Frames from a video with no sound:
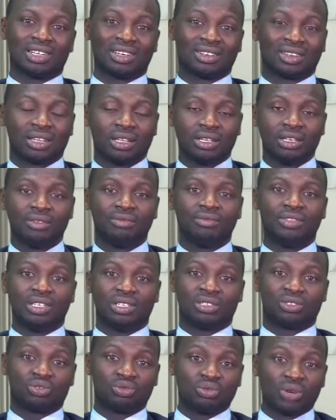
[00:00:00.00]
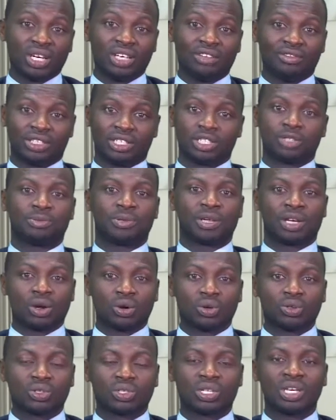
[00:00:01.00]
outlived its relevance
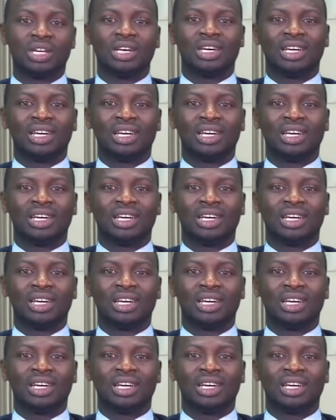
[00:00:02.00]
because